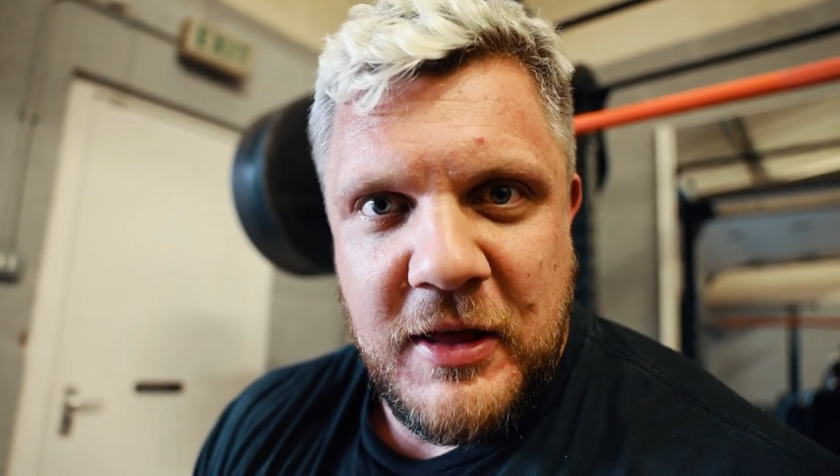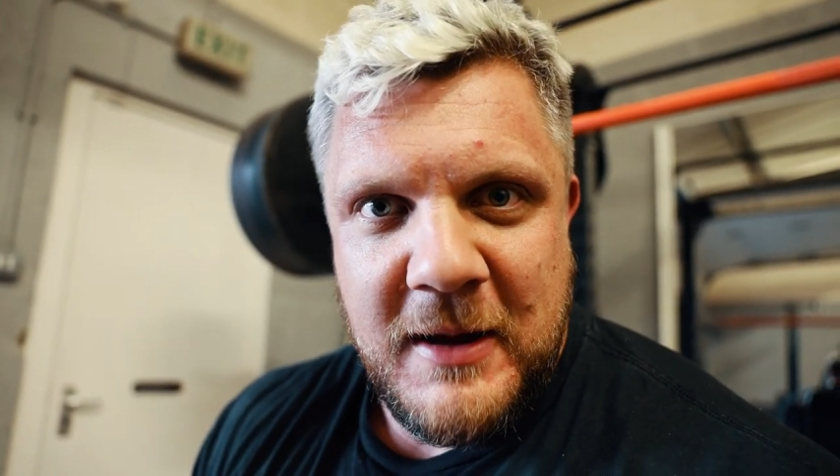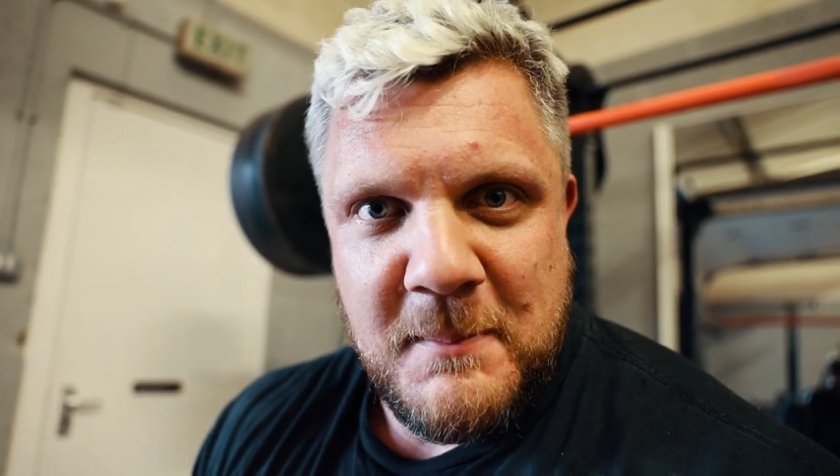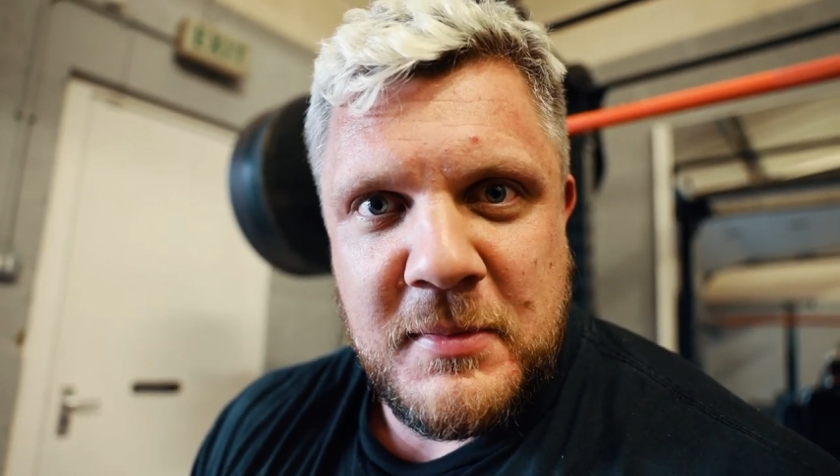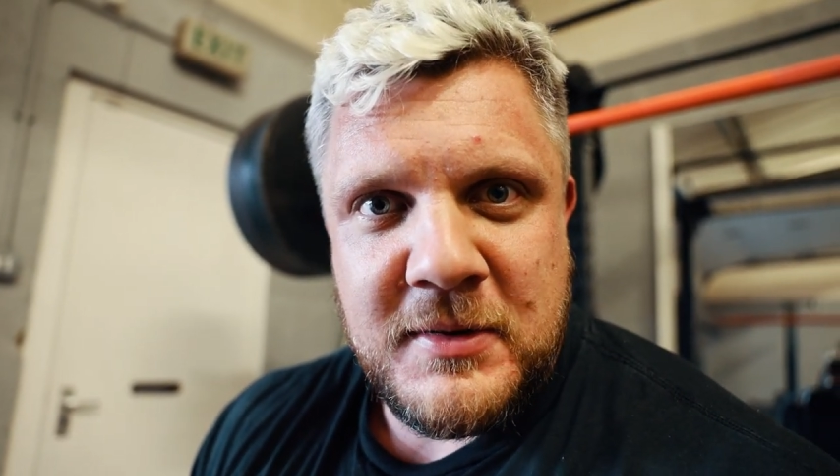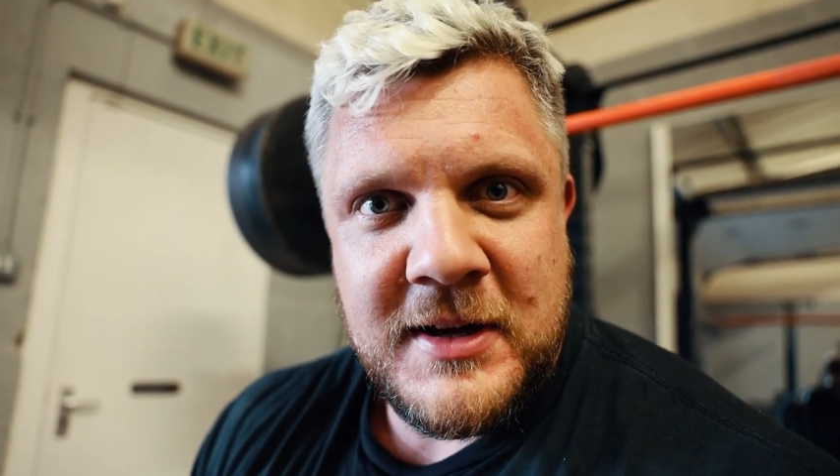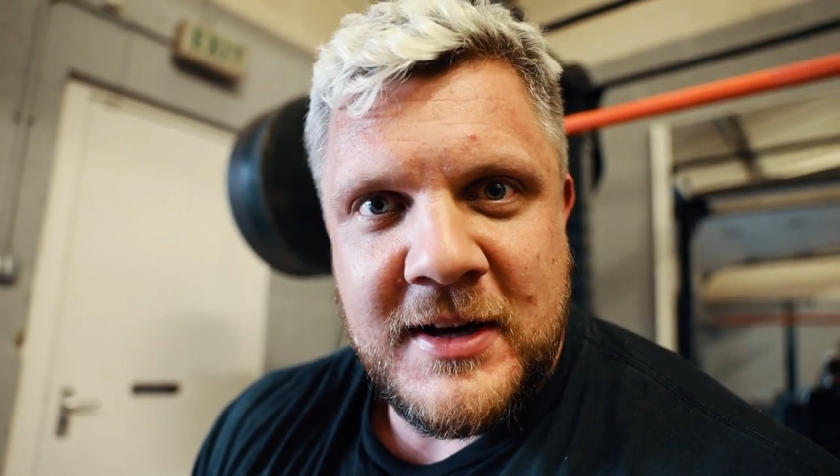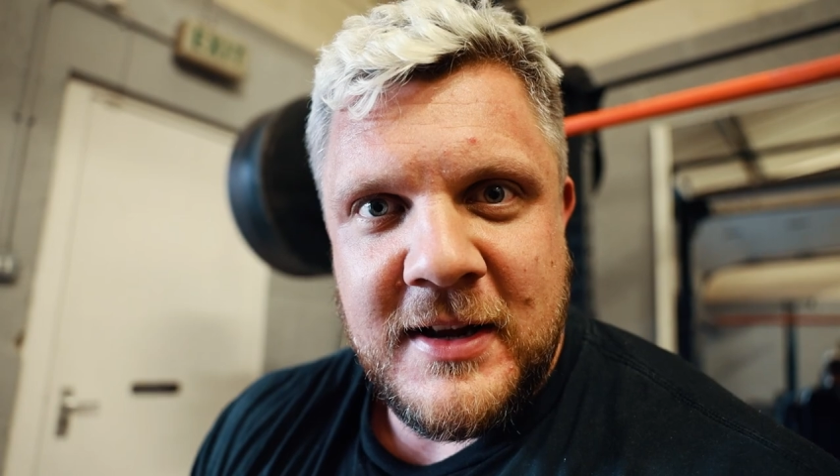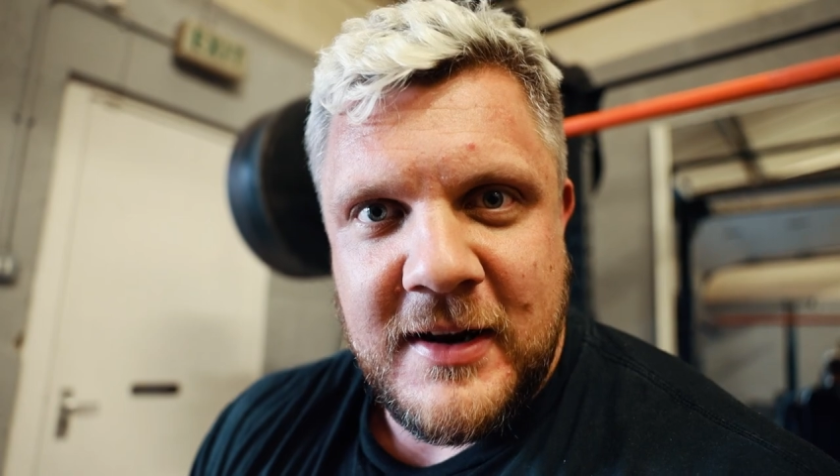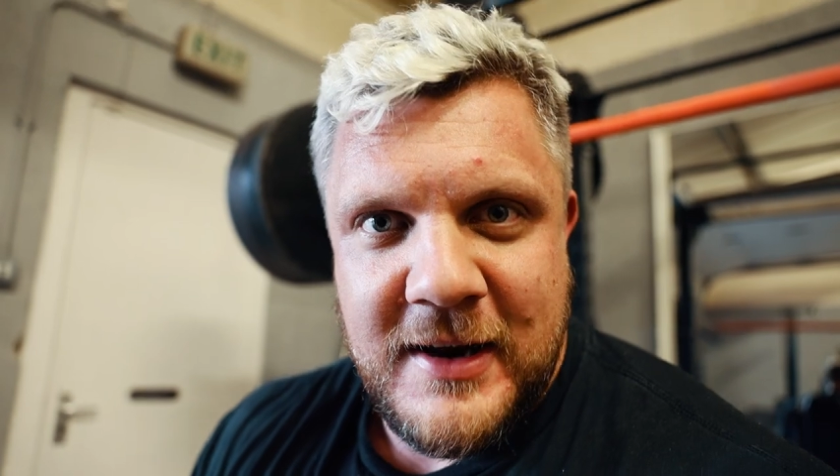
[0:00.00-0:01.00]
them.
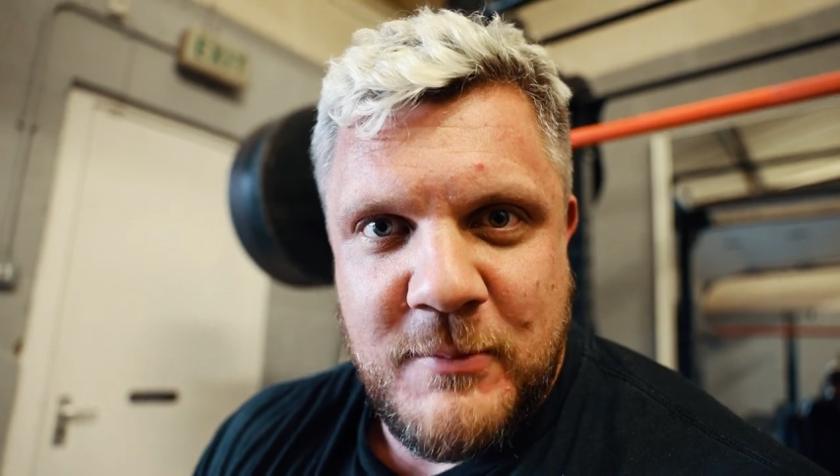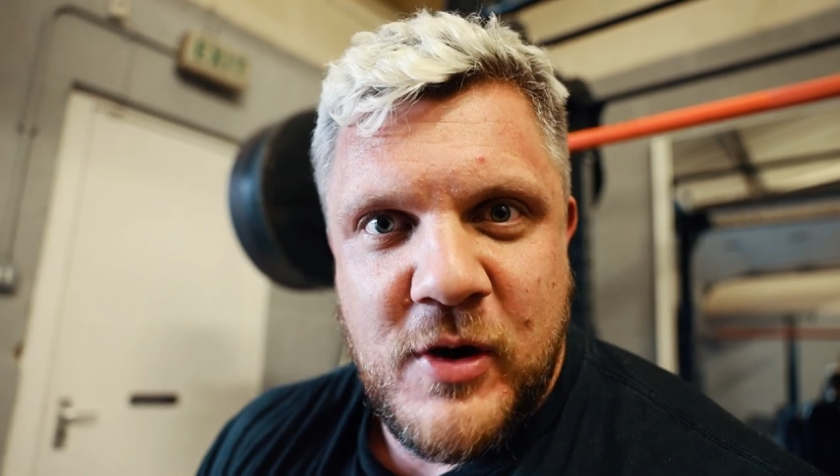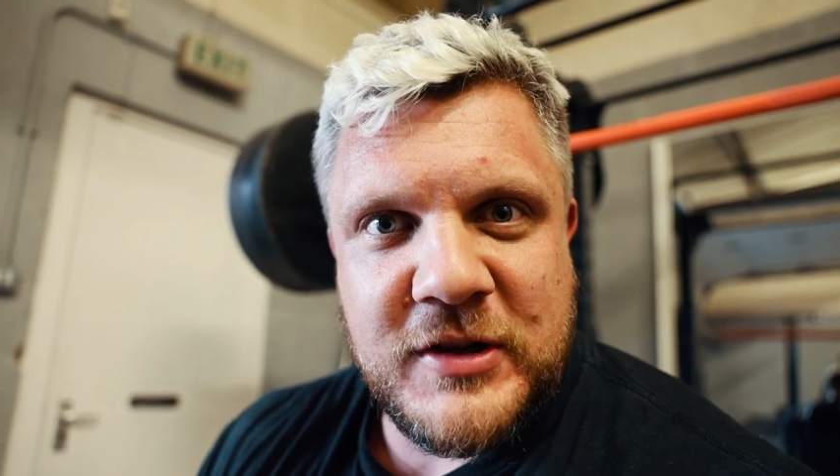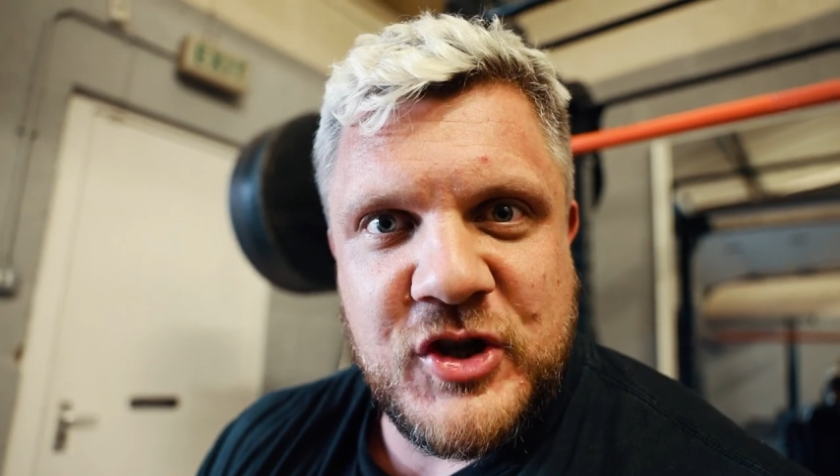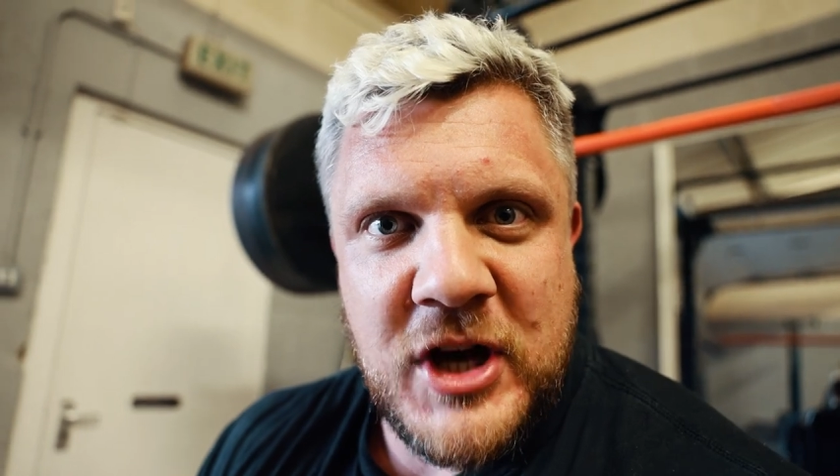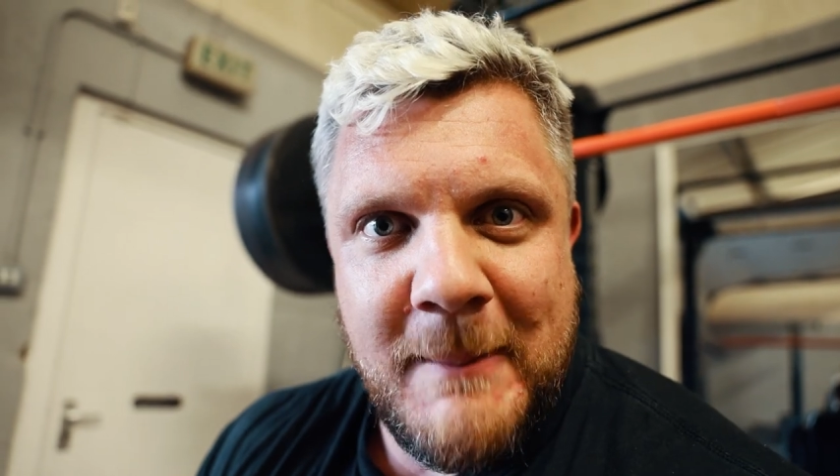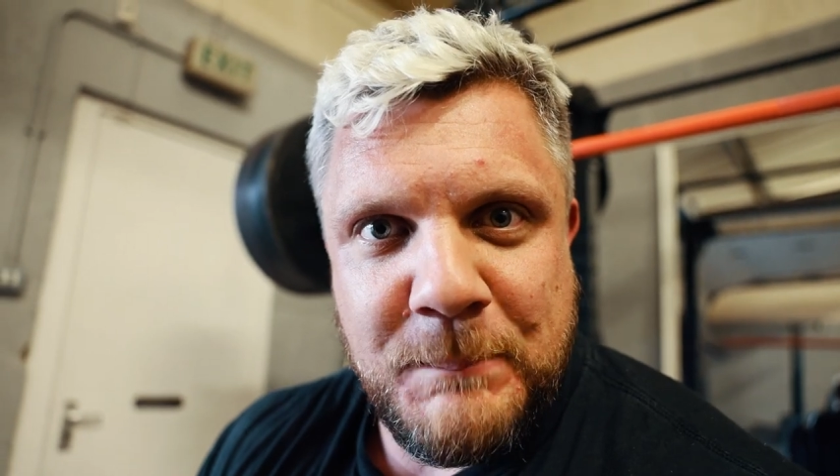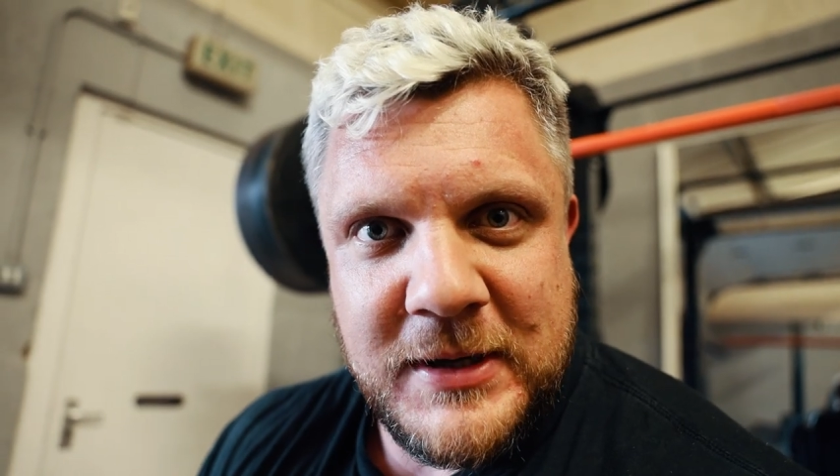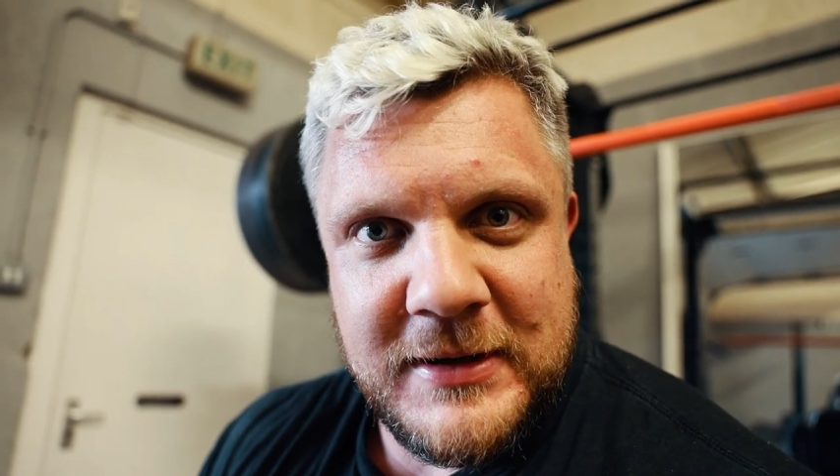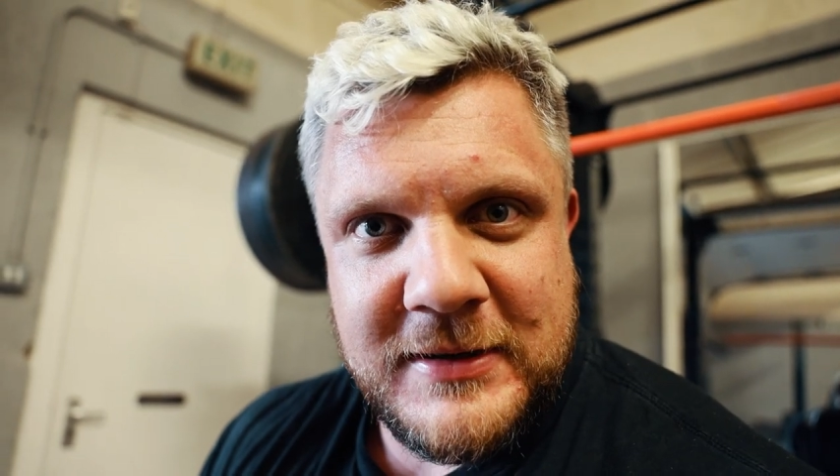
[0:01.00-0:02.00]
I am not a champion.